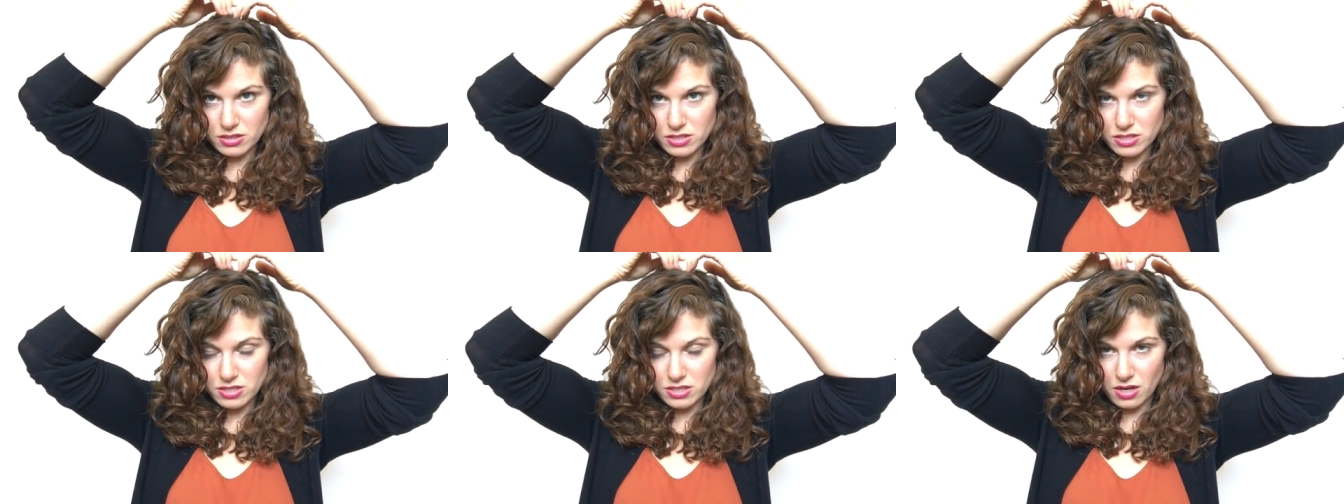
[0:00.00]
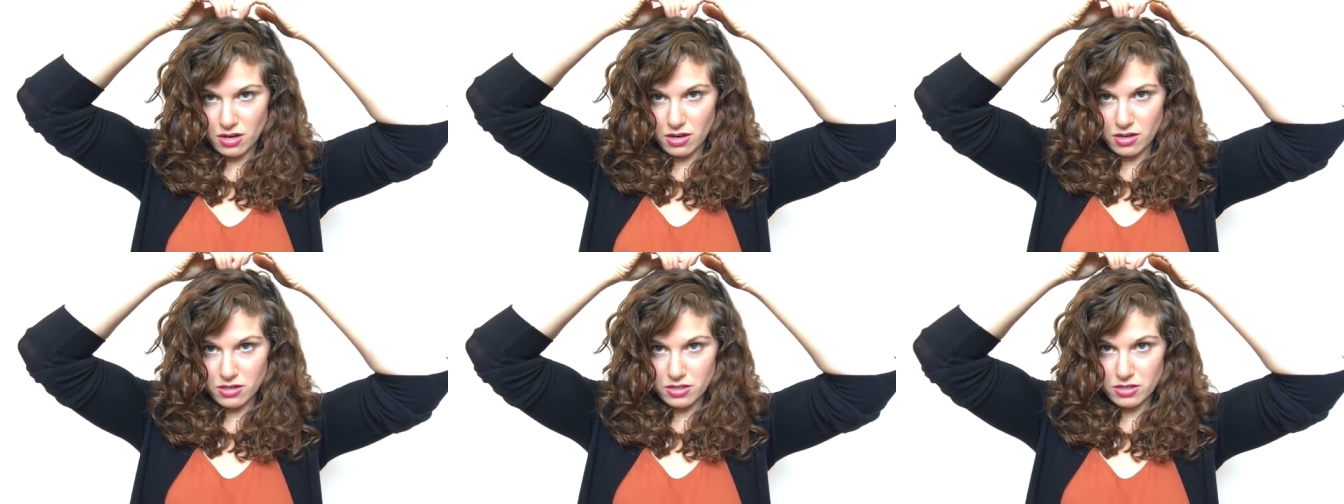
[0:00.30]

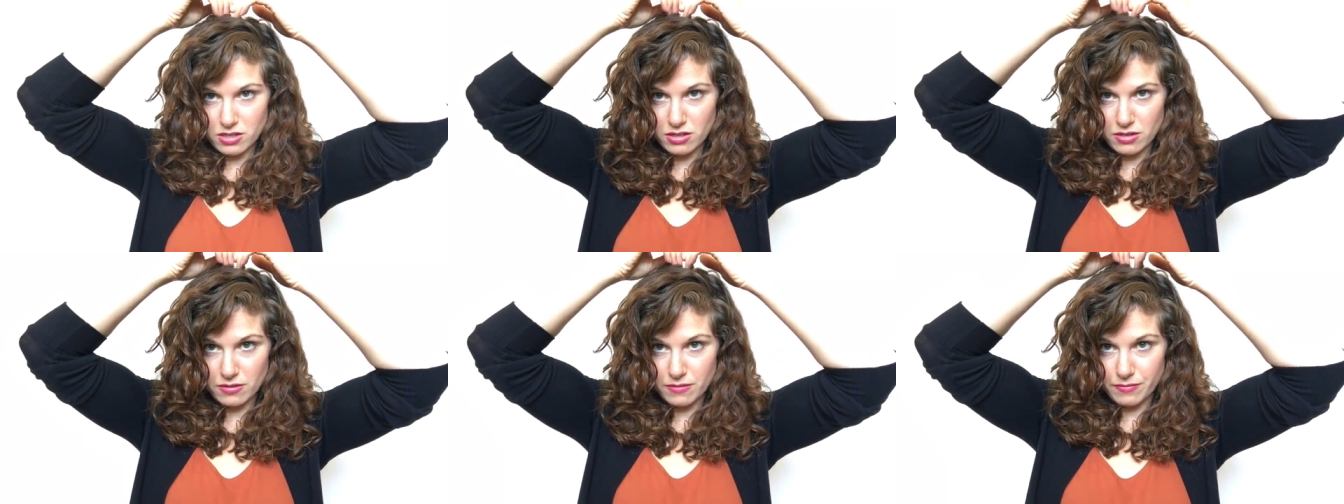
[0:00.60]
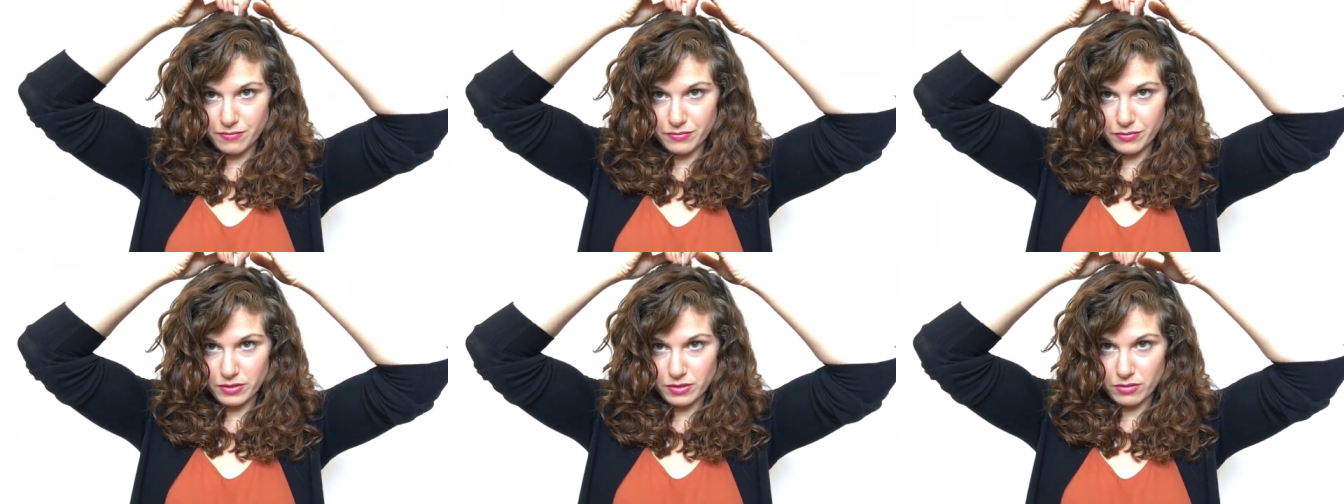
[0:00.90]
start
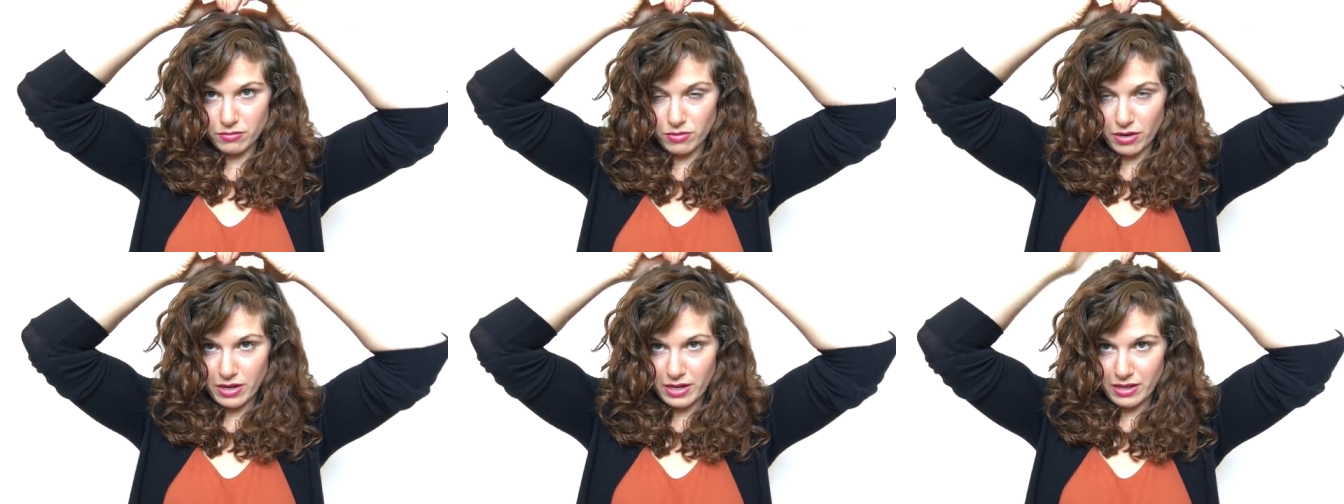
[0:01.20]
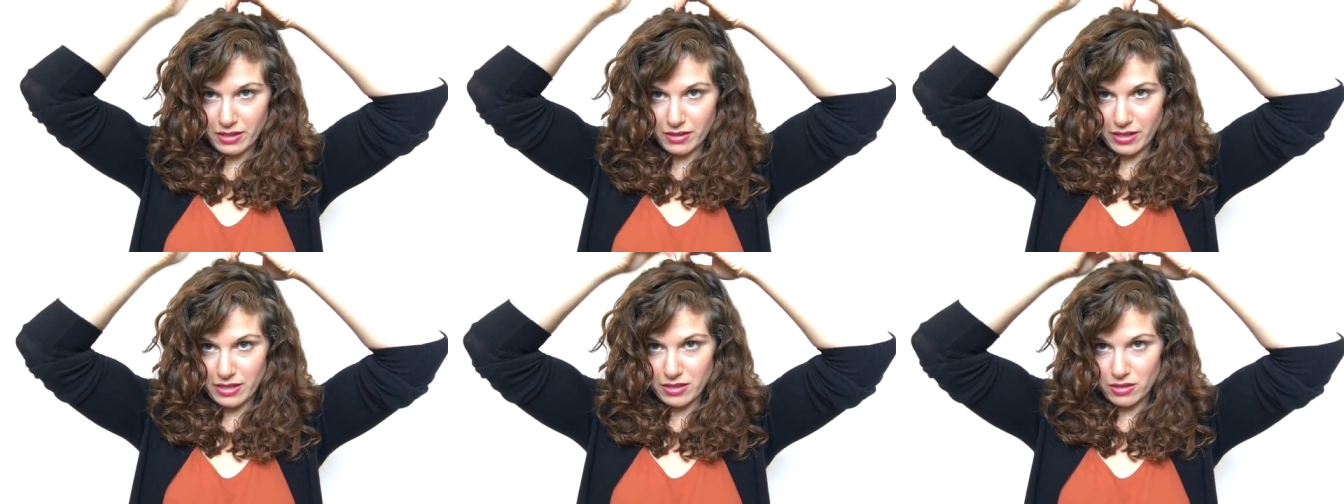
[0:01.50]
right
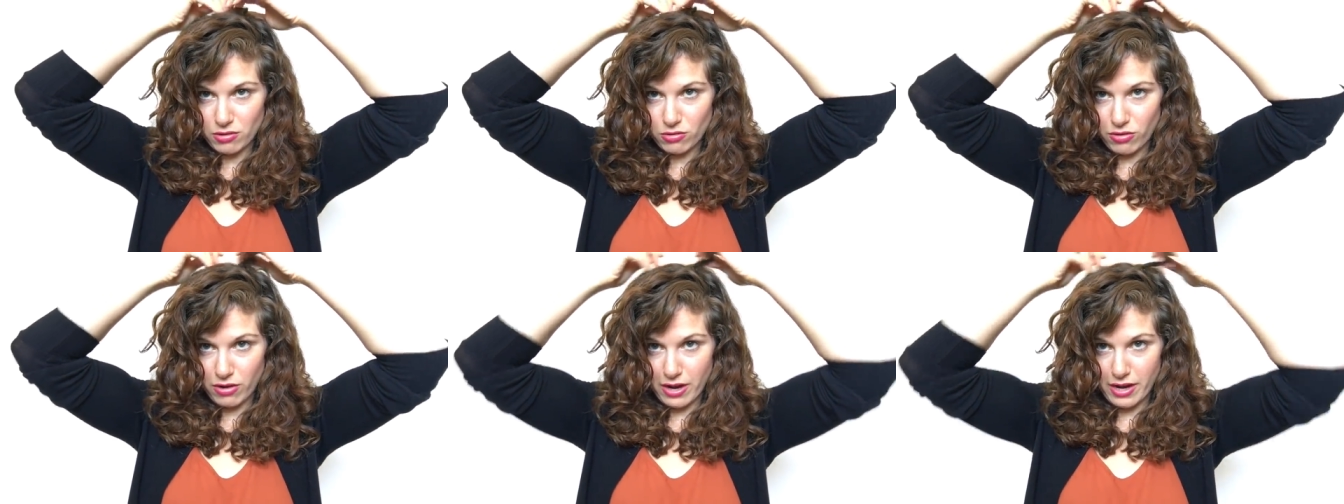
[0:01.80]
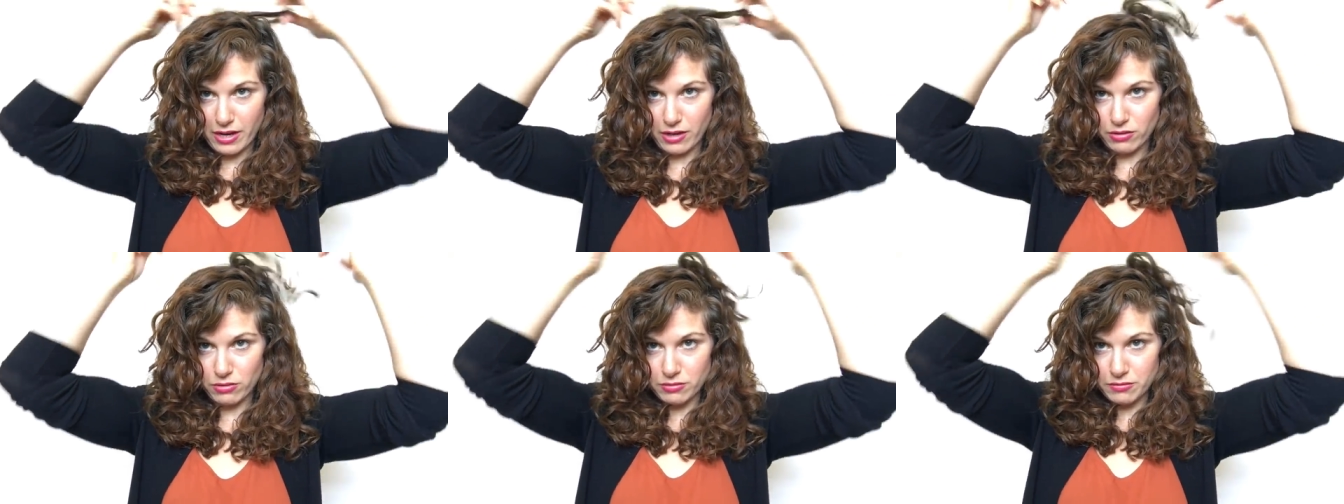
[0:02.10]
at like the
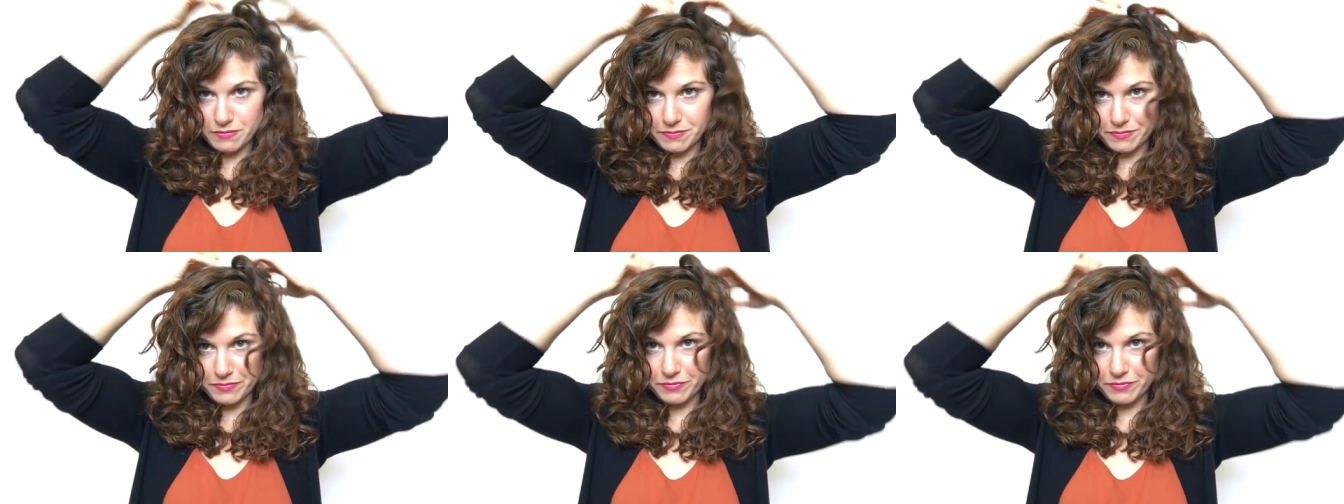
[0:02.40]
crown